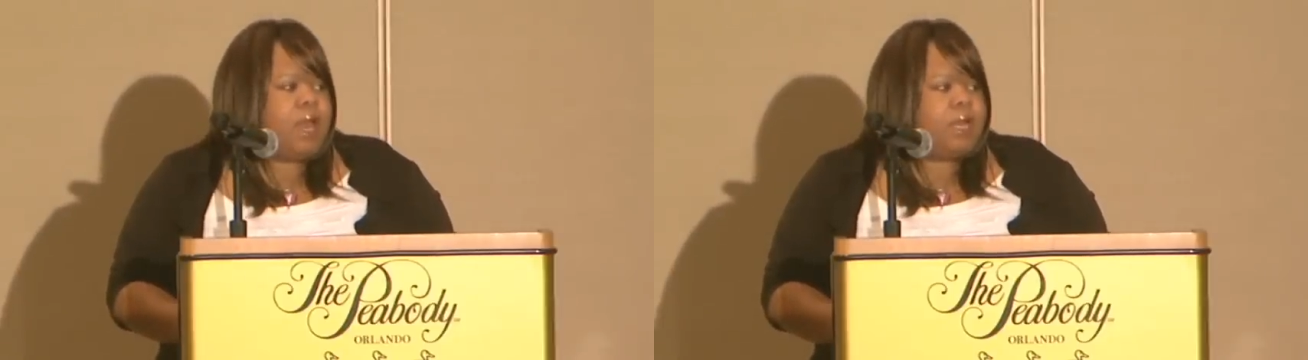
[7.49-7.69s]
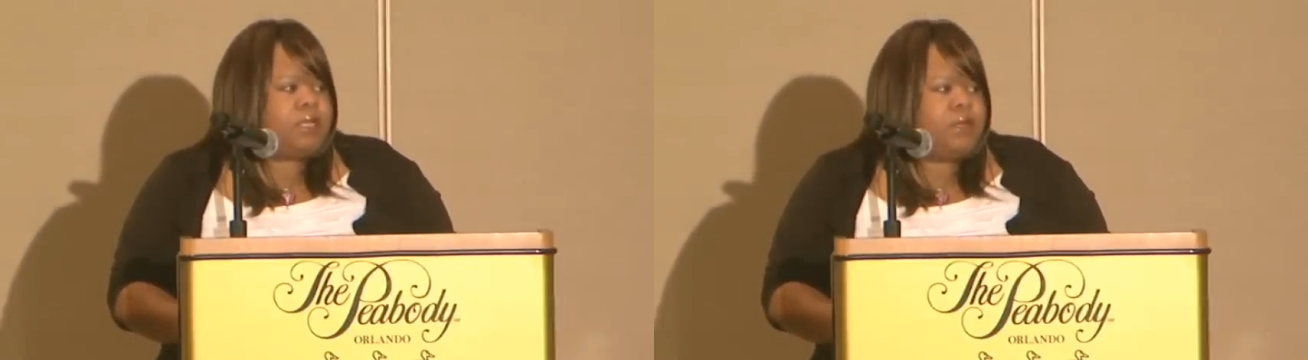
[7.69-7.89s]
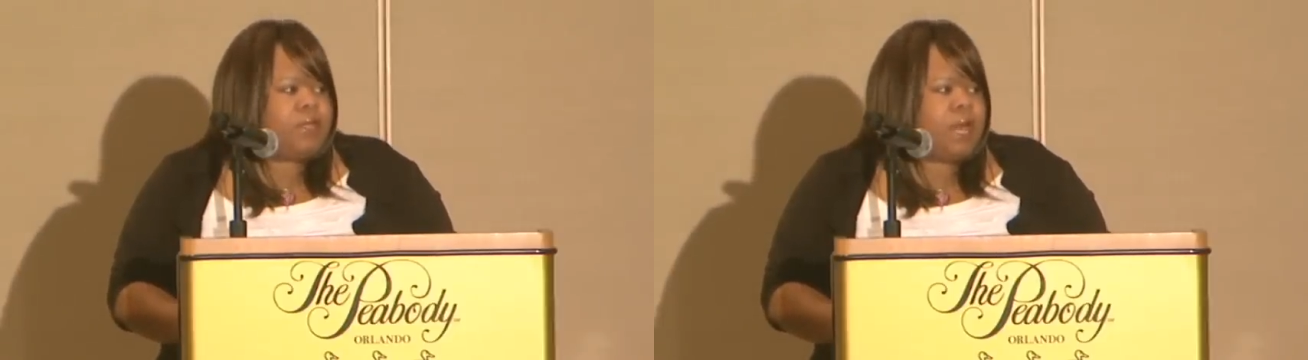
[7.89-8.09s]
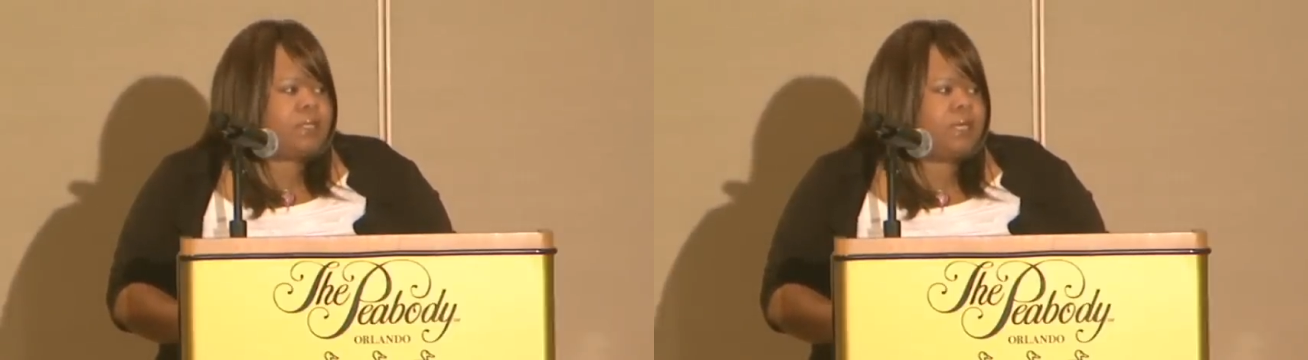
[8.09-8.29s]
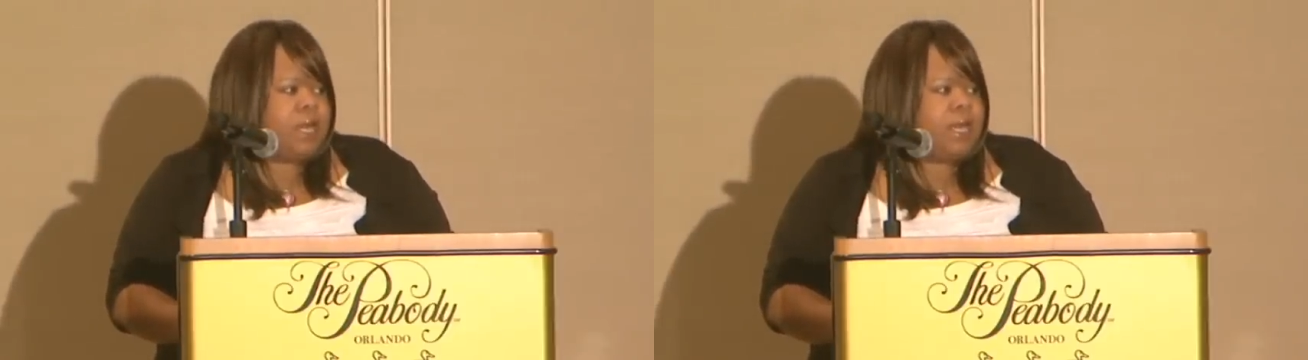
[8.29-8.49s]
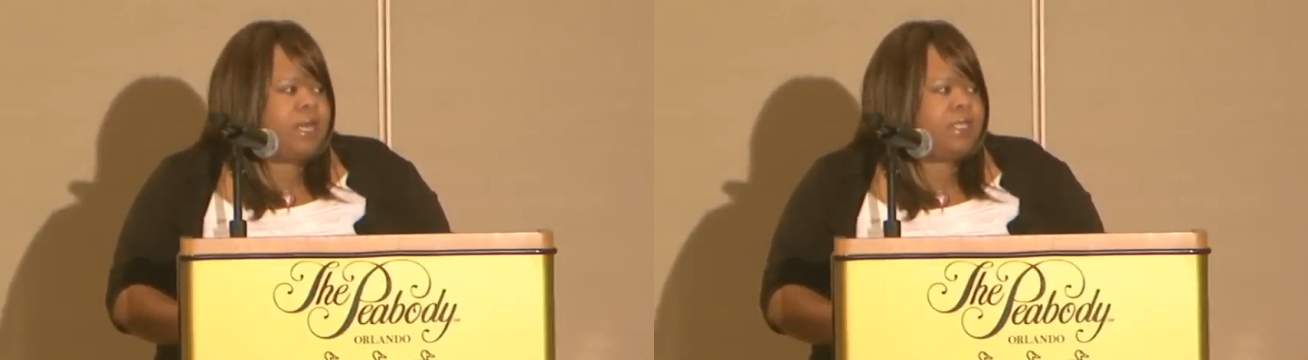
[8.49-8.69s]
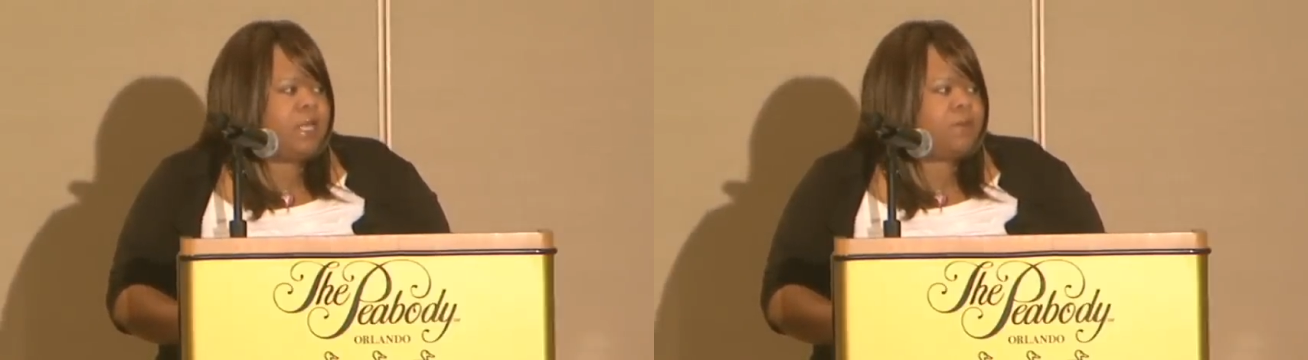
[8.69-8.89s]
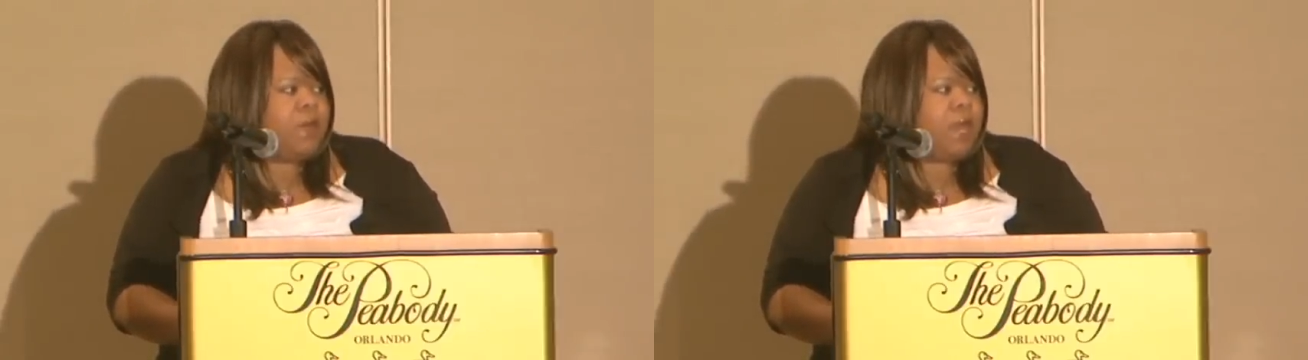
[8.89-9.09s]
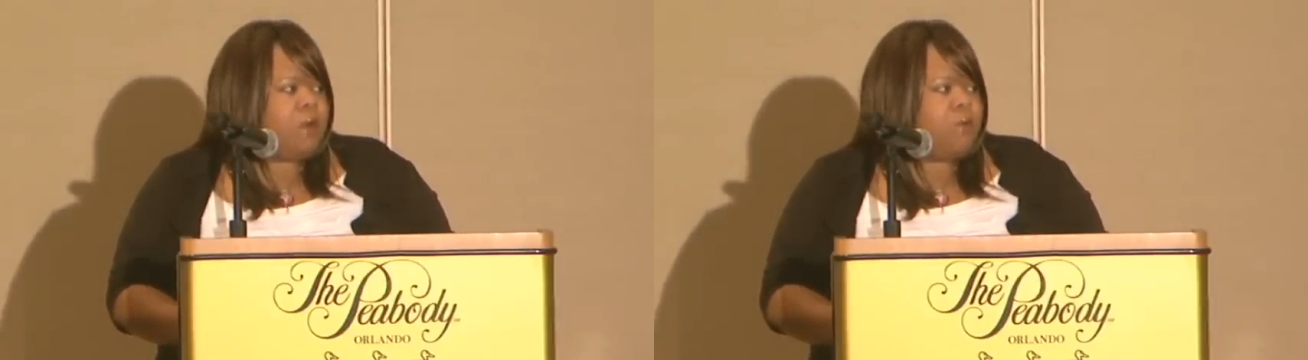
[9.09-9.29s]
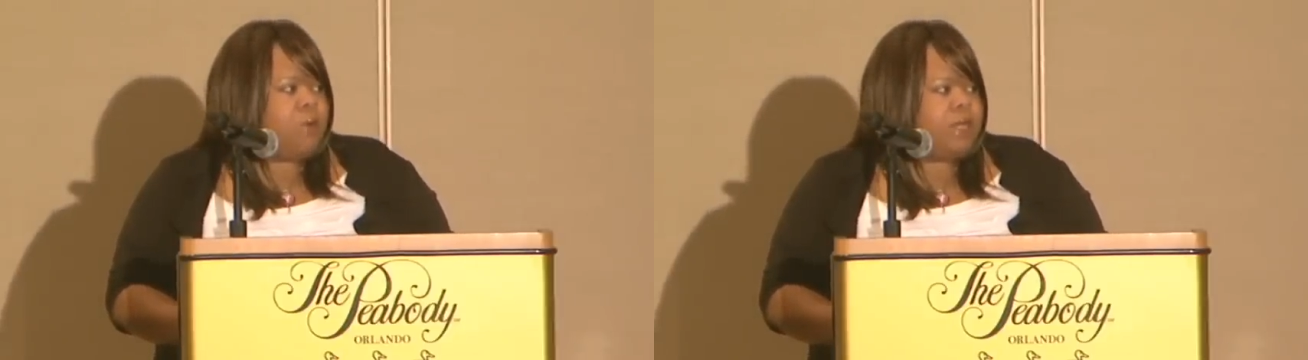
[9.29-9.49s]
In 2008, he said we had
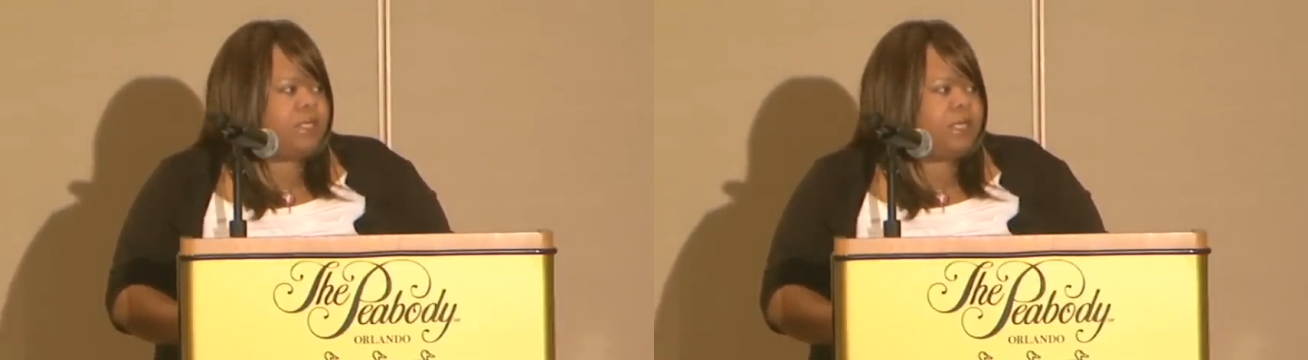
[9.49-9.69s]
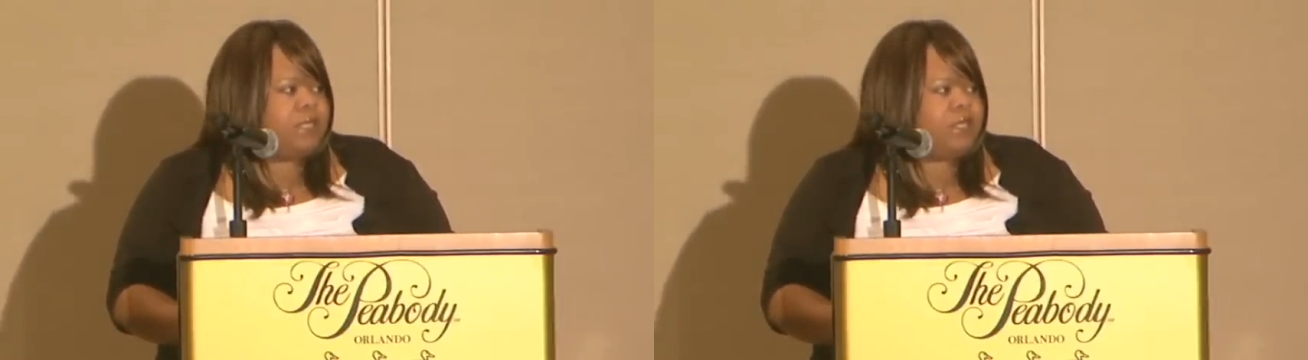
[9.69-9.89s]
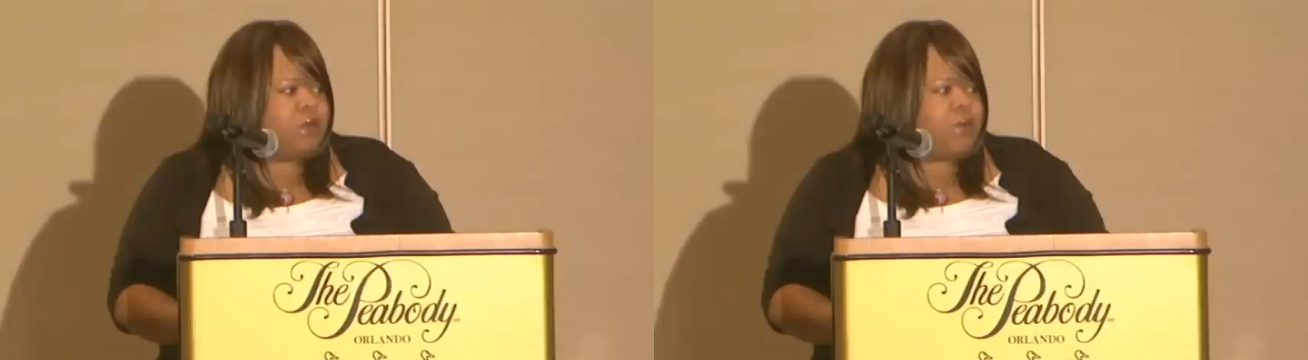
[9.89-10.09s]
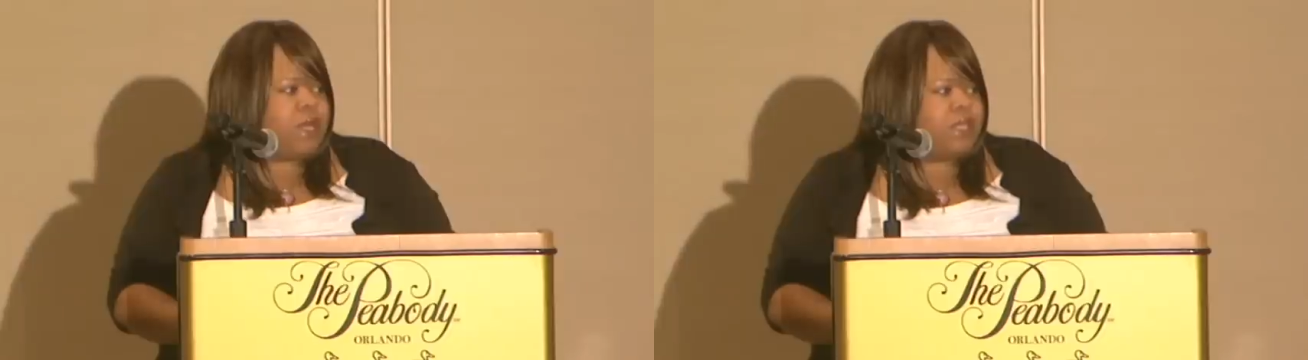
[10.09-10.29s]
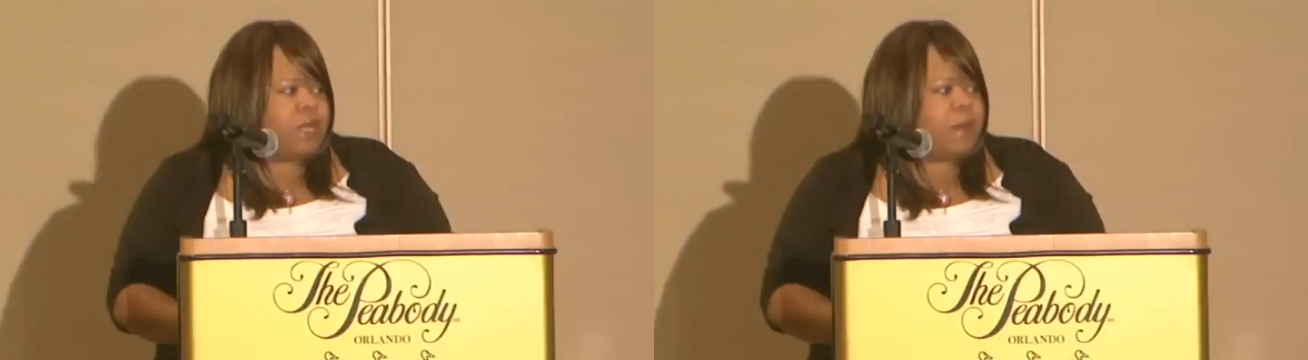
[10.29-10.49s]
a once-in-a-generation